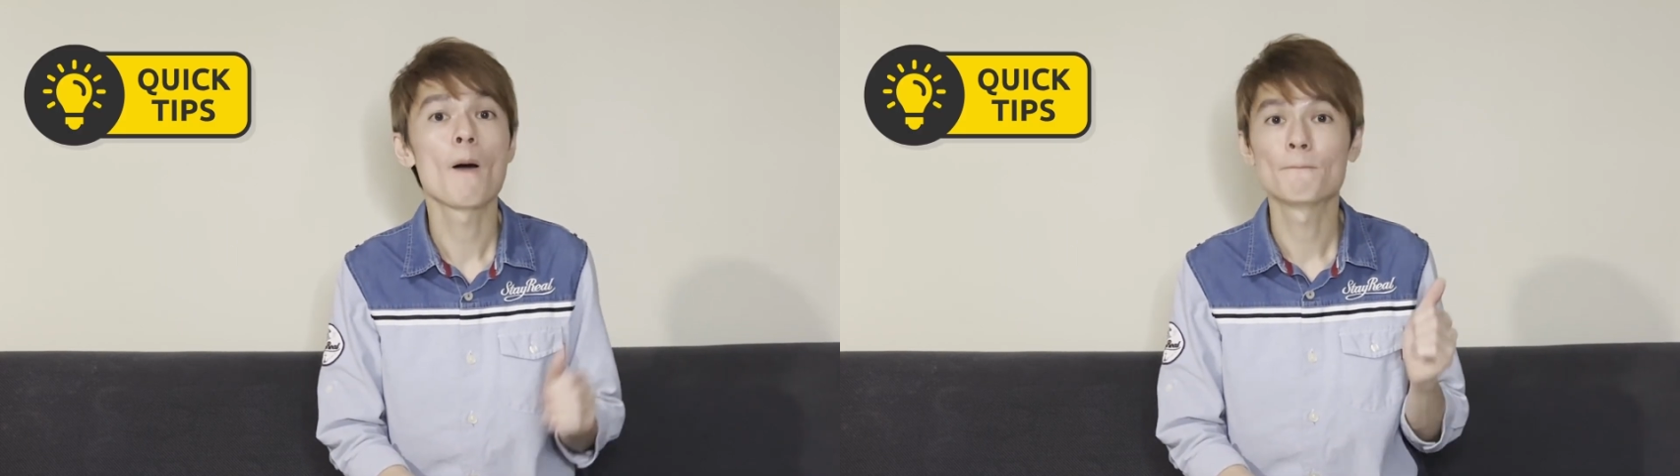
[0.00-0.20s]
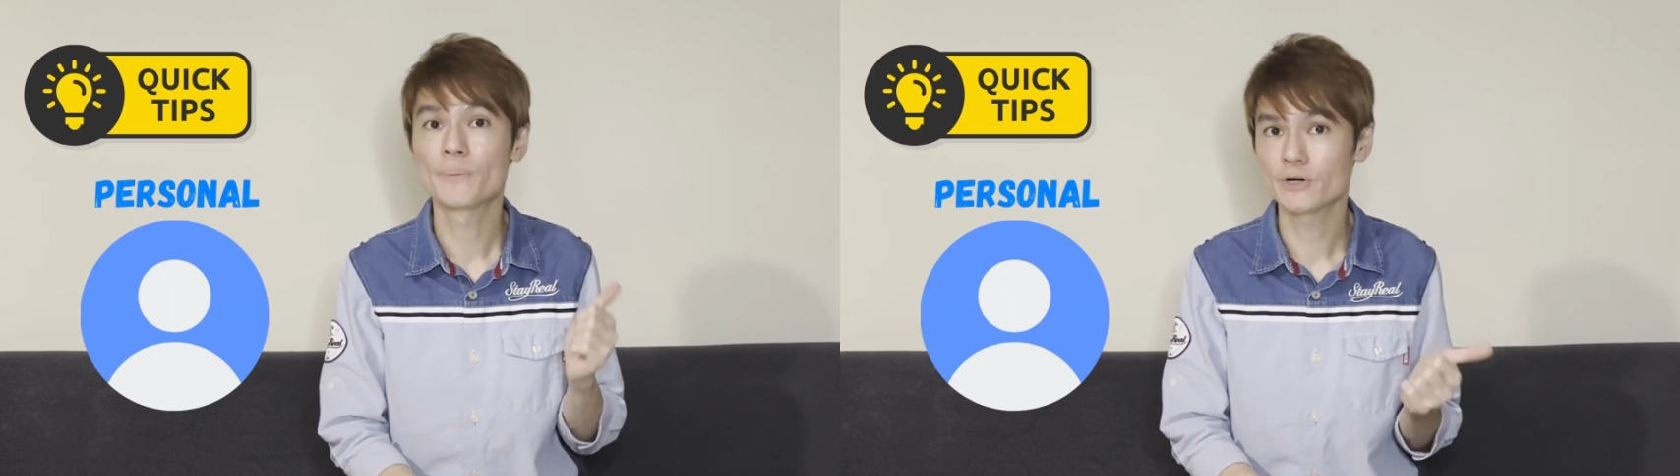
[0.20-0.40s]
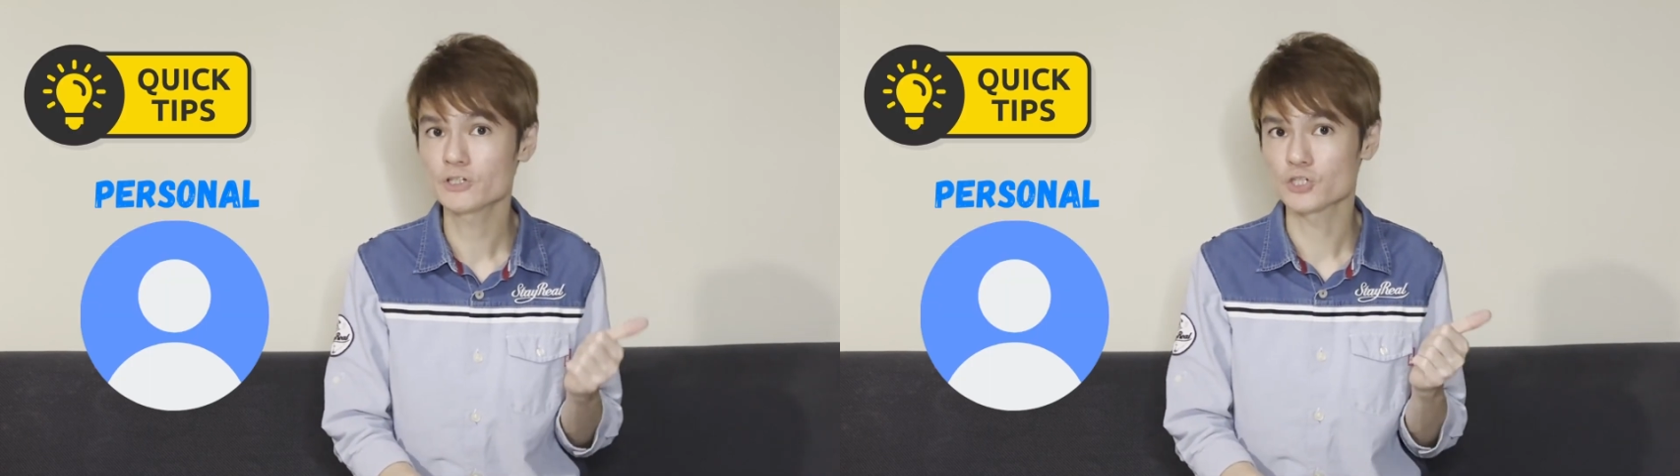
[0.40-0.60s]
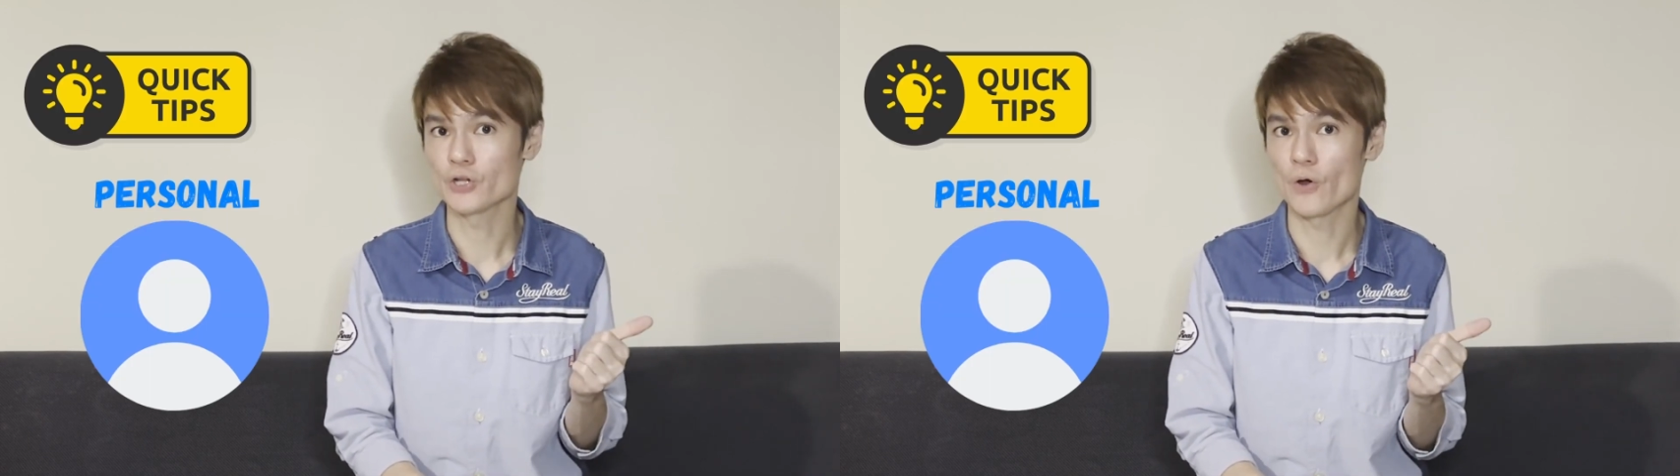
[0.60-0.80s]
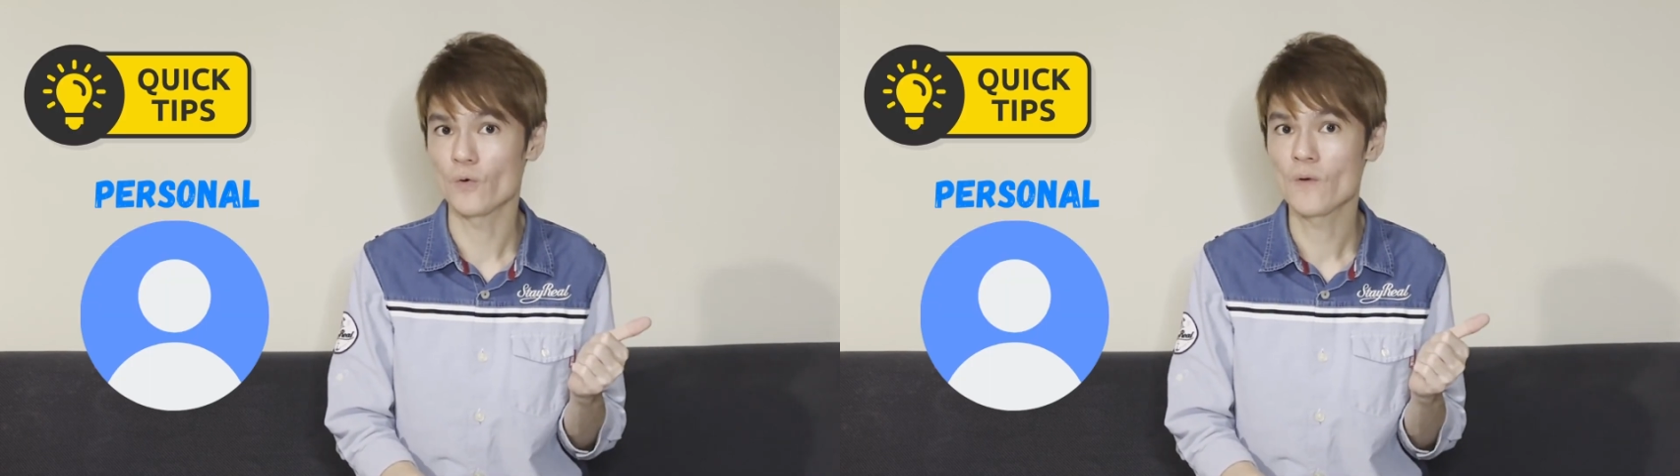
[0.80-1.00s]

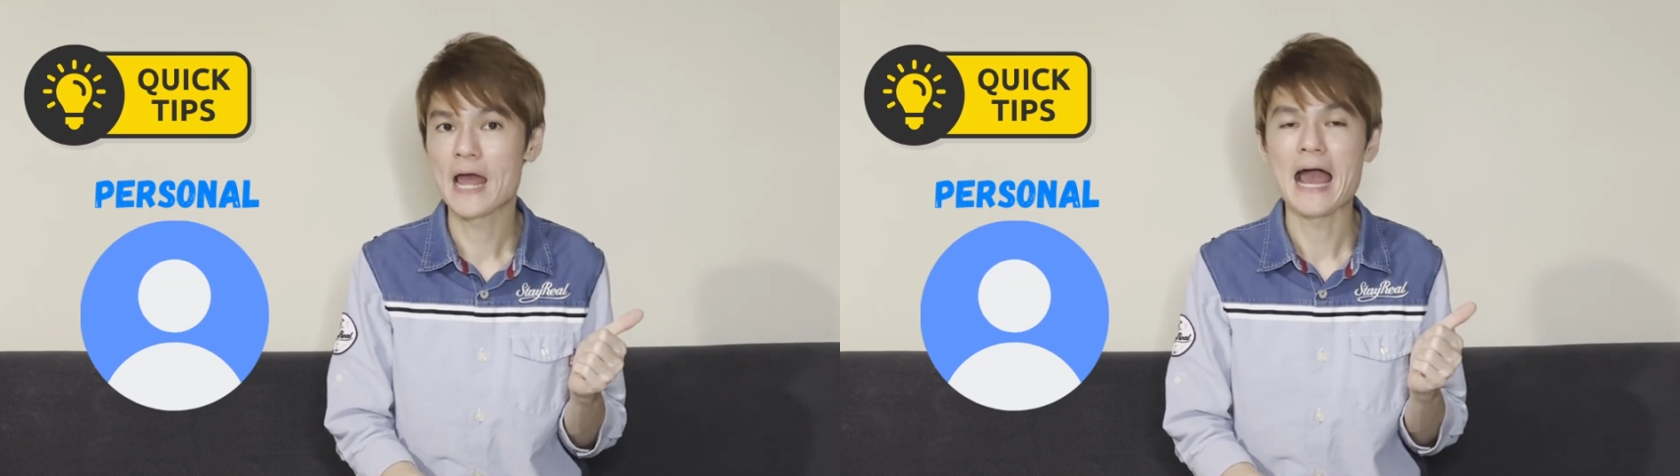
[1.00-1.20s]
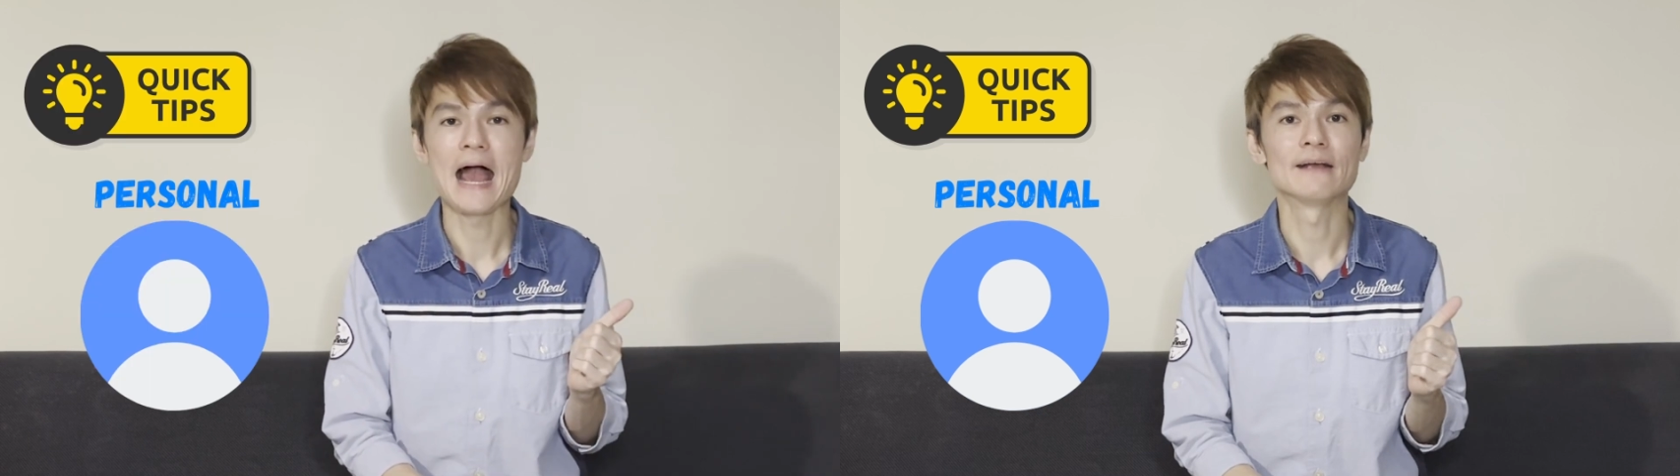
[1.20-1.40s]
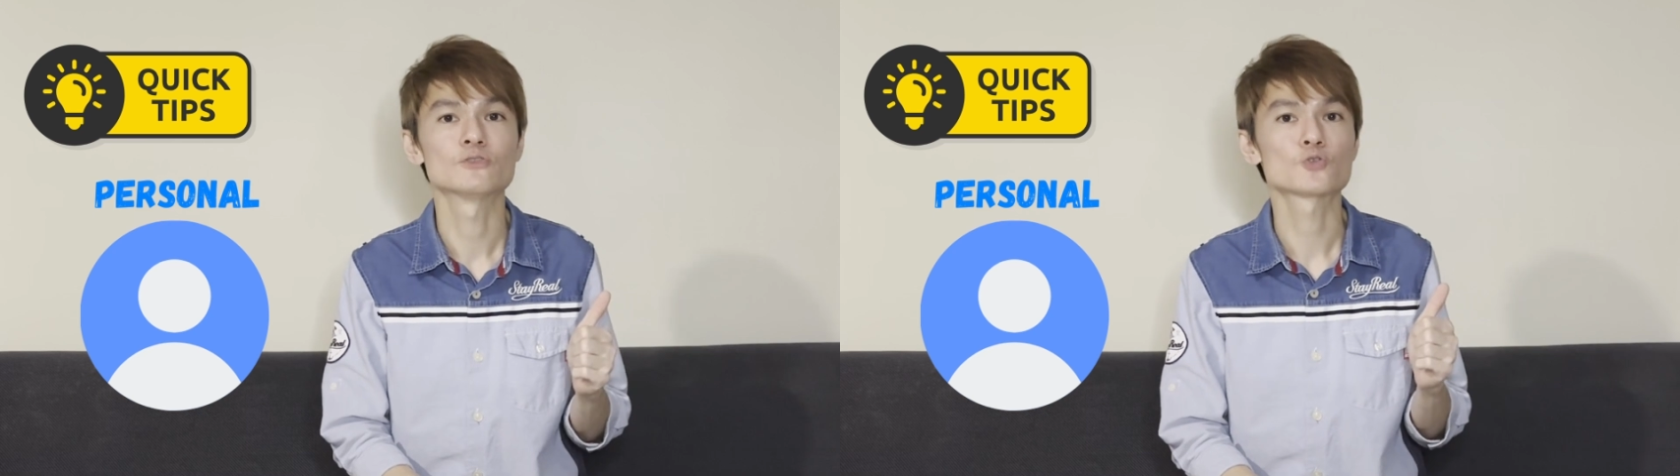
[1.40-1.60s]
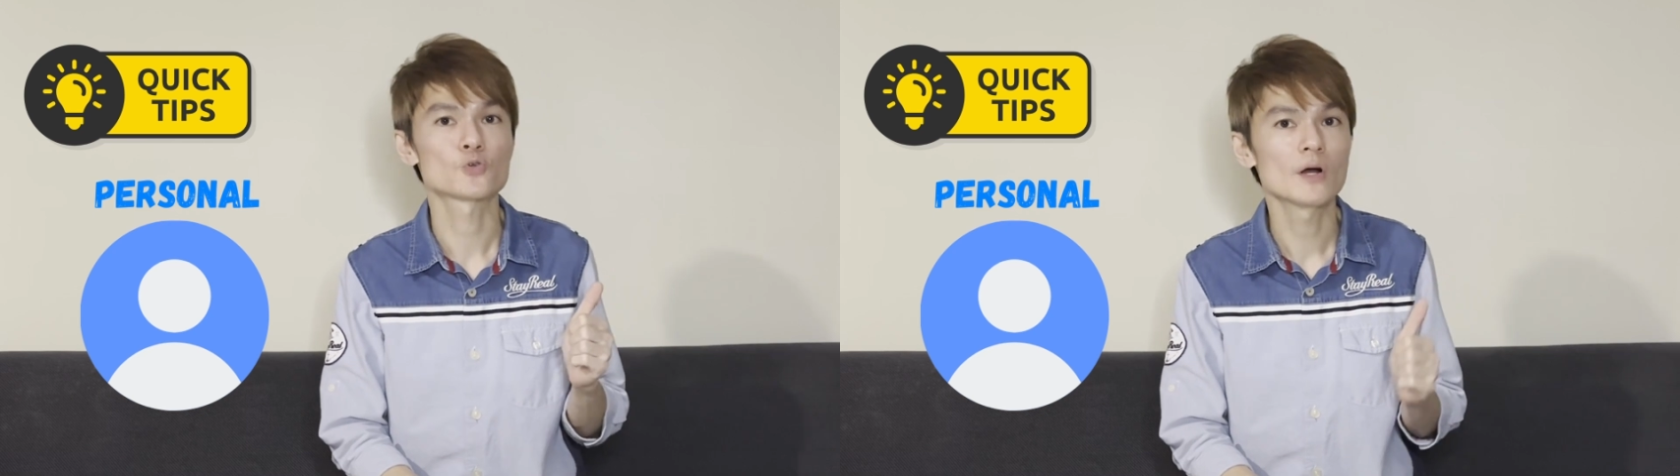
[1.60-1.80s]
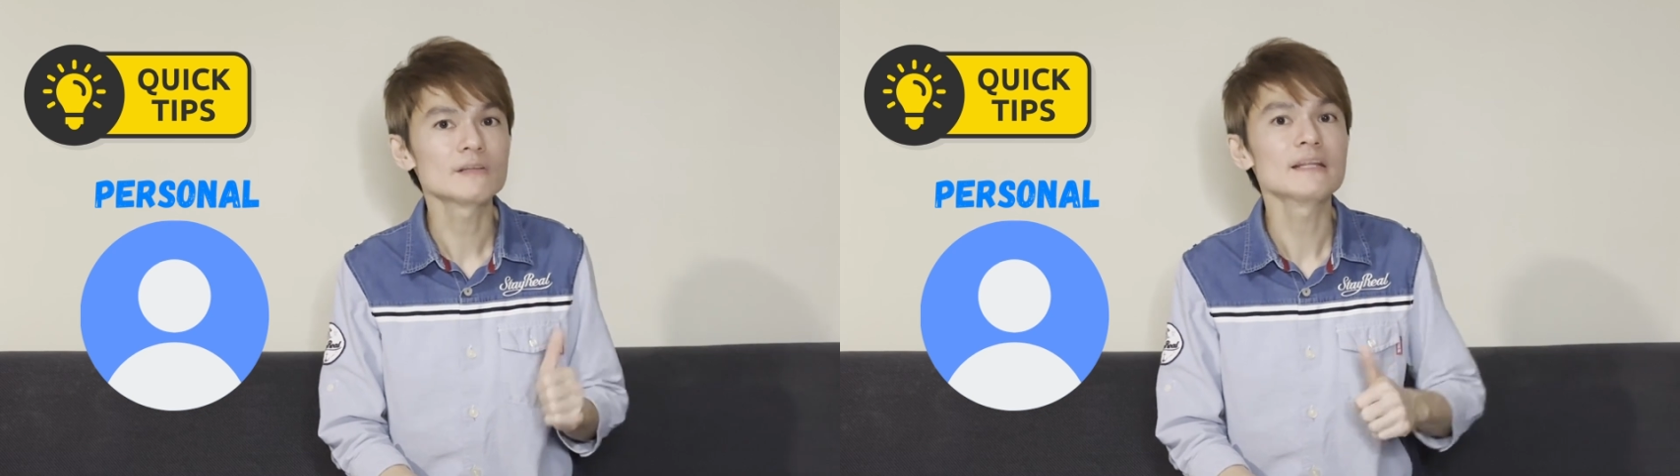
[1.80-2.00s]
personal and
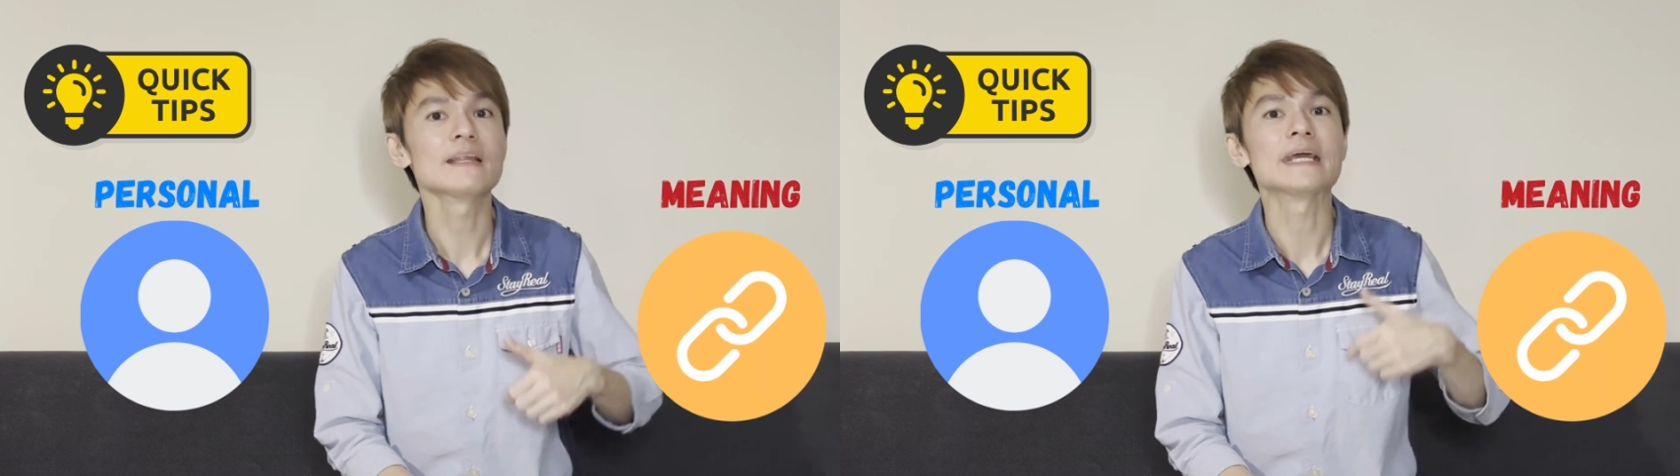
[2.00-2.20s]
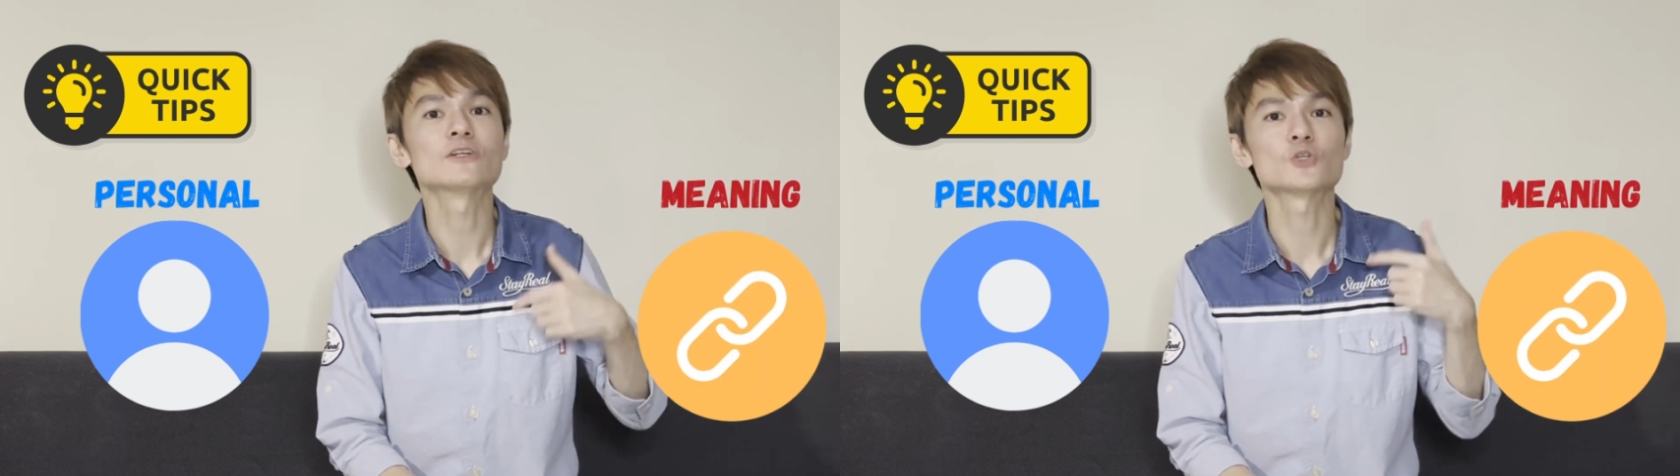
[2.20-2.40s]
strongly linked